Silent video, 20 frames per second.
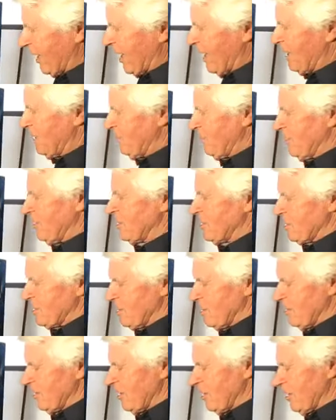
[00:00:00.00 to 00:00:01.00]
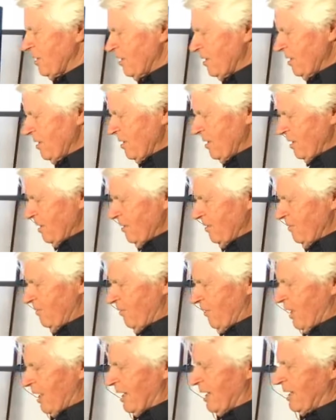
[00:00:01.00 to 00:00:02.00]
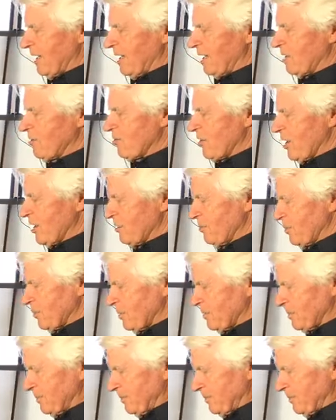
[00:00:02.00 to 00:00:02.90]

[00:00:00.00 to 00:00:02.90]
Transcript: elephants look vaguely credible.